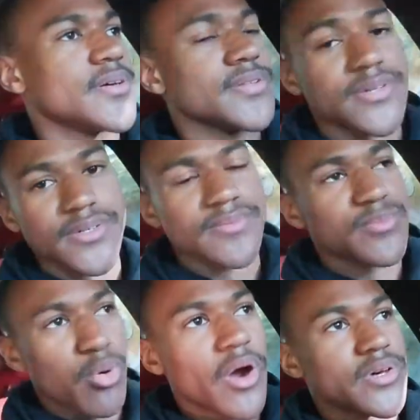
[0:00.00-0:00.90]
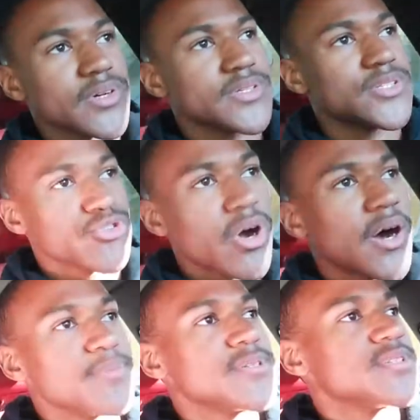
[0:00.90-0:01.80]
the product
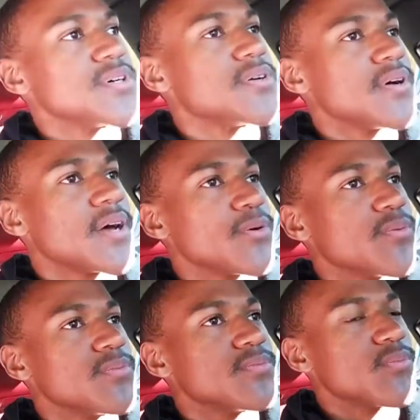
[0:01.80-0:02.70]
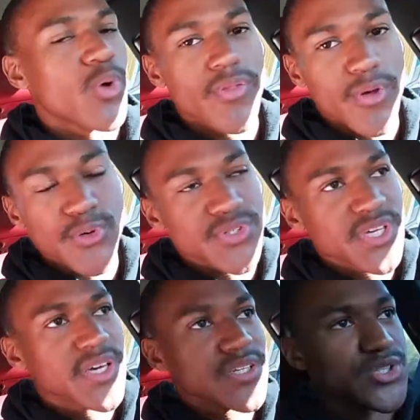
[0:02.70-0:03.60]
dropped, so I don't want those to
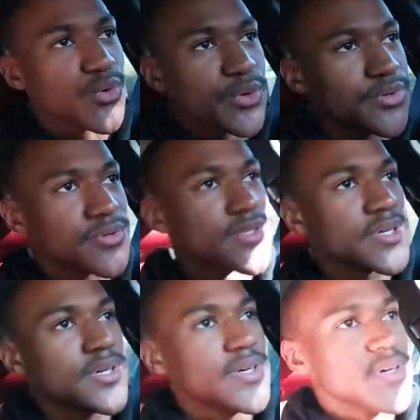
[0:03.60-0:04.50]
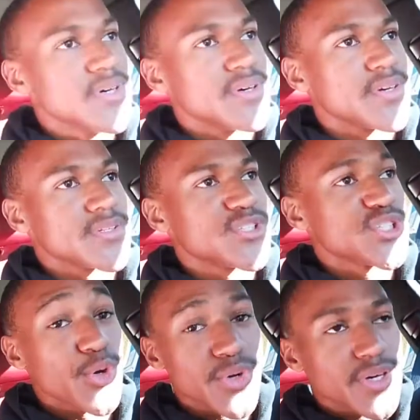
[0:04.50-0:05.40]
get soiled in
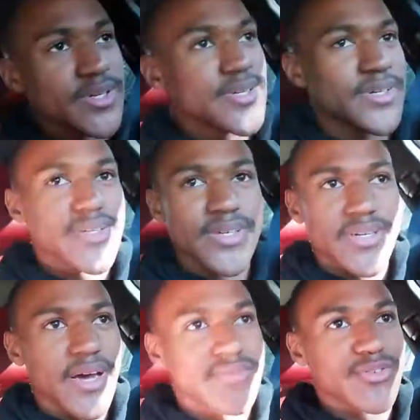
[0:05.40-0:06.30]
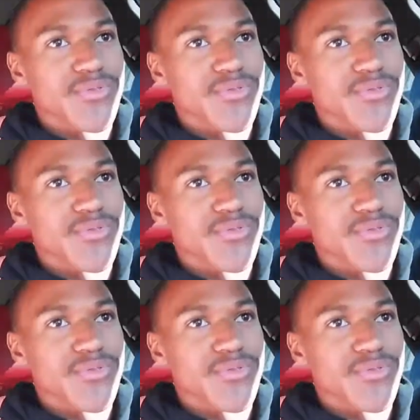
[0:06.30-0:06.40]
soda and then have to